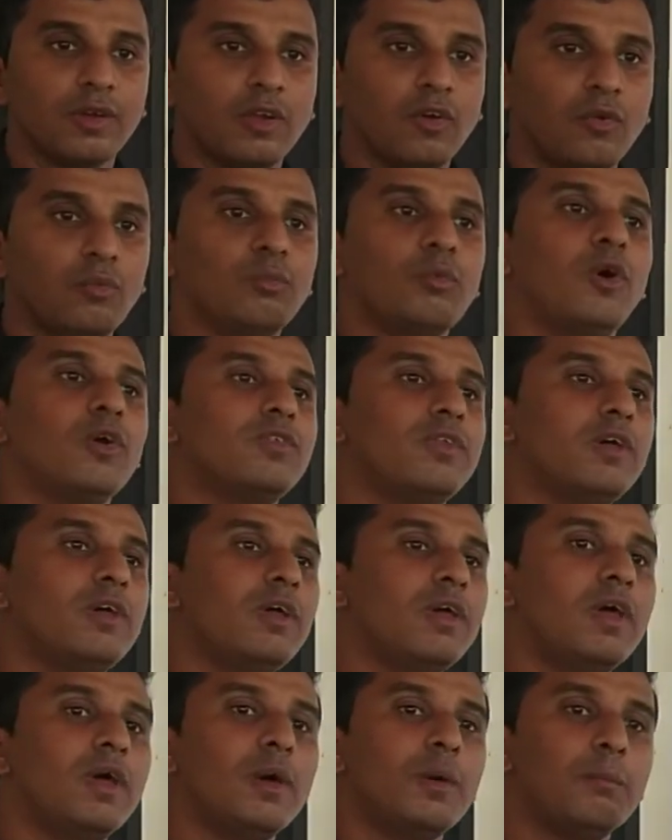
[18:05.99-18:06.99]
Now both
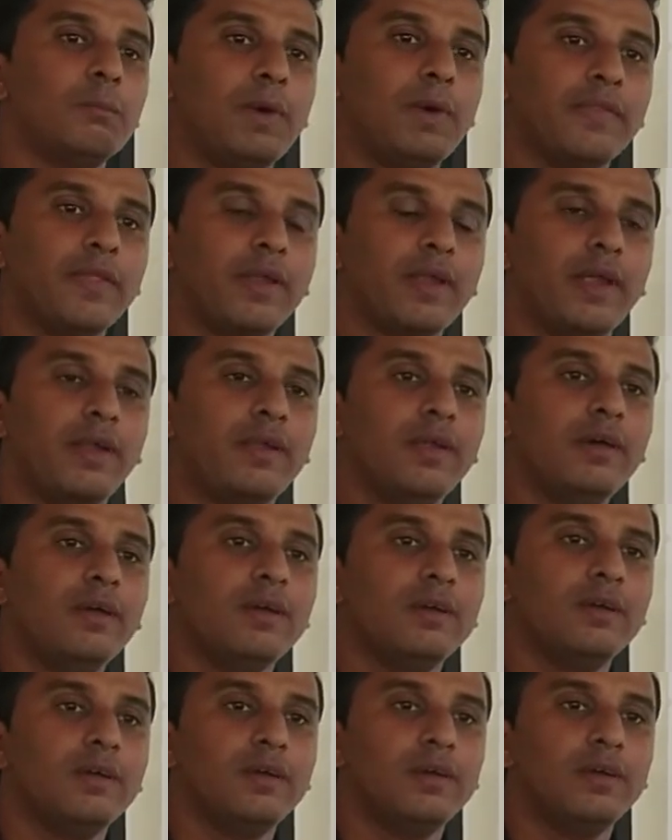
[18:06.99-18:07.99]
the mother and
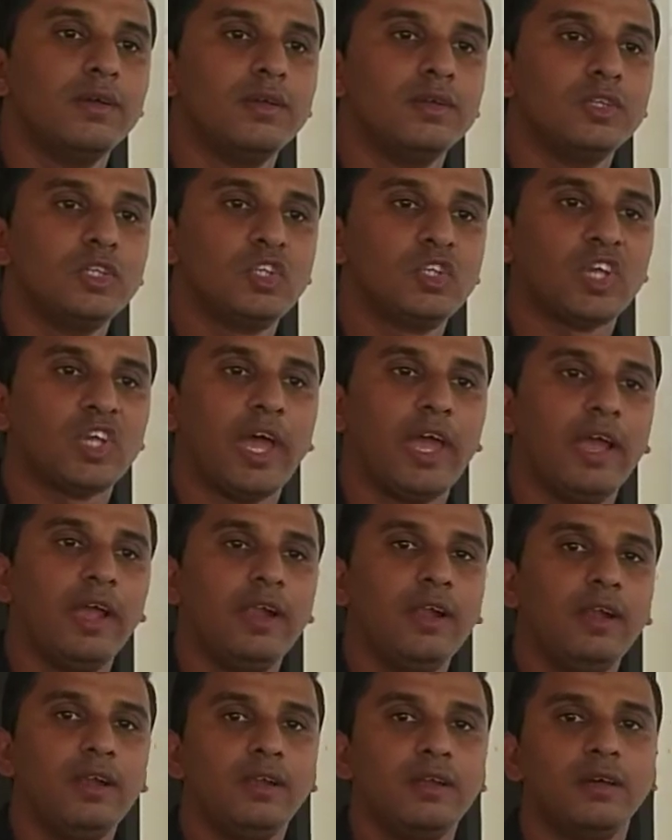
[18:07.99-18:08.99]

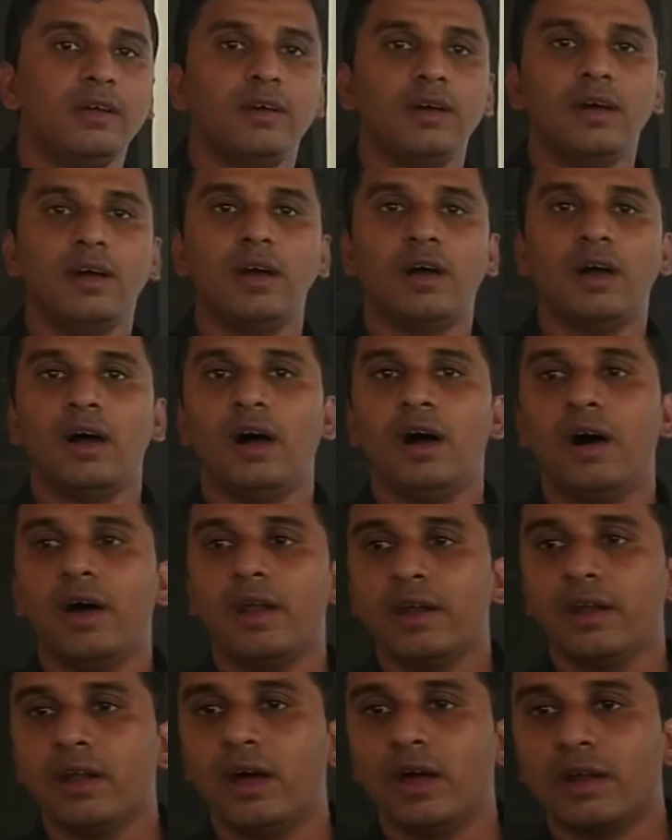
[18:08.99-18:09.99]
child
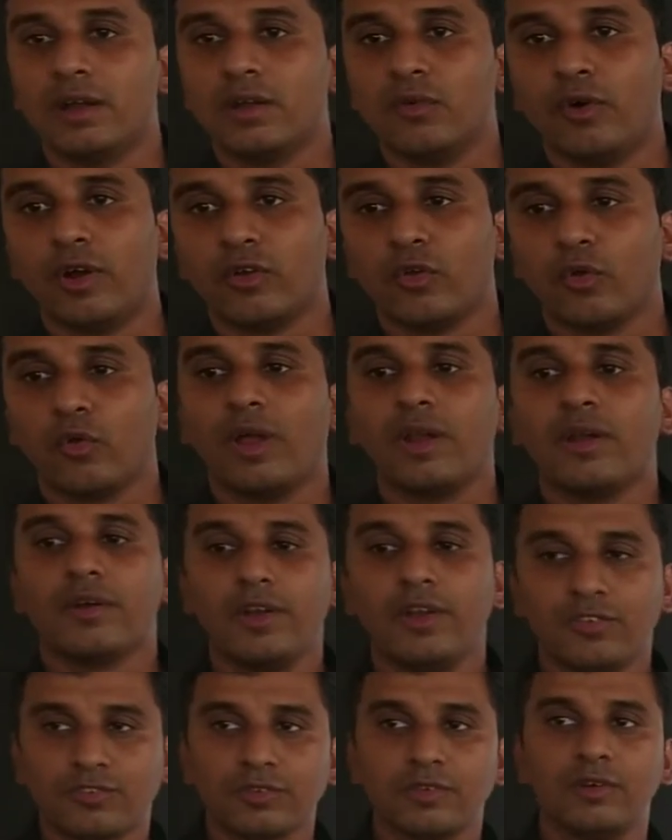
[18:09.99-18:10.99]
are at what you call
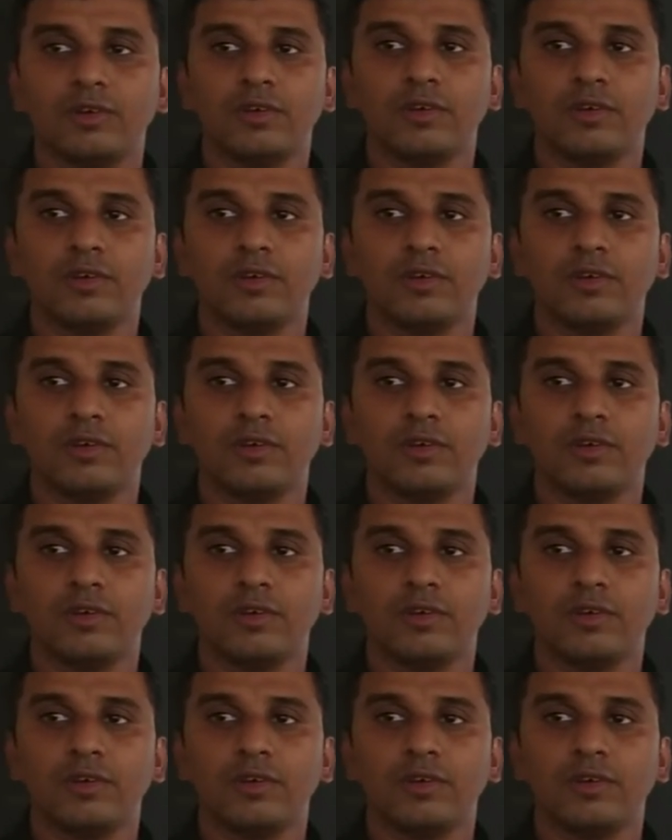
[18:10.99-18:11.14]
risk.